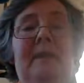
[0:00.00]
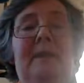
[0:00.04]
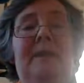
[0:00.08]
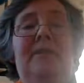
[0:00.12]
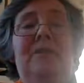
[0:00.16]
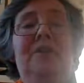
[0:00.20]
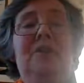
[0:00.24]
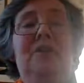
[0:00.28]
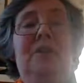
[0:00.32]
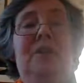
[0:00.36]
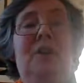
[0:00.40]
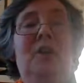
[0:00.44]

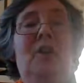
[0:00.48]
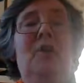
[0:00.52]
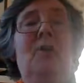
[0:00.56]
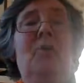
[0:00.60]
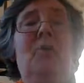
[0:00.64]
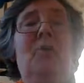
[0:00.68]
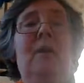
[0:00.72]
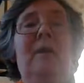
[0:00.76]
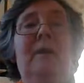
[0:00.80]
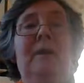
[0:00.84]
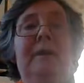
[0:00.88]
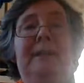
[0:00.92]
you can
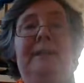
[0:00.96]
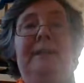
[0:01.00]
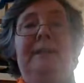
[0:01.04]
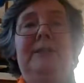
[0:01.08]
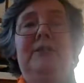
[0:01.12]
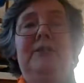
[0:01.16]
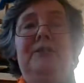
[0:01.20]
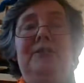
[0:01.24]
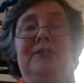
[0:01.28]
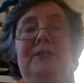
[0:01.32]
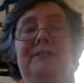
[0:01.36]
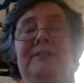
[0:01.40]
quietly
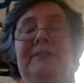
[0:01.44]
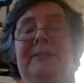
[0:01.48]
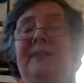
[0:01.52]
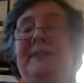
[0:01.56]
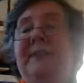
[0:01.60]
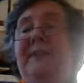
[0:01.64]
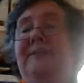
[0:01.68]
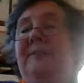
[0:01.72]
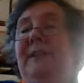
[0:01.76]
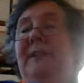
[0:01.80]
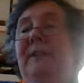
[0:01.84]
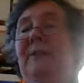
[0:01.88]
do the
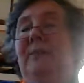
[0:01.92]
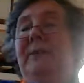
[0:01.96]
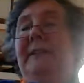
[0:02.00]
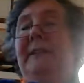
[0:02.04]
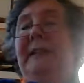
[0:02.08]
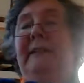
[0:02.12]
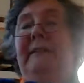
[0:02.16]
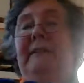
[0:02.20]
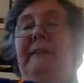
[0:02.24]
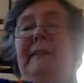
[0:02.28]
rest of it without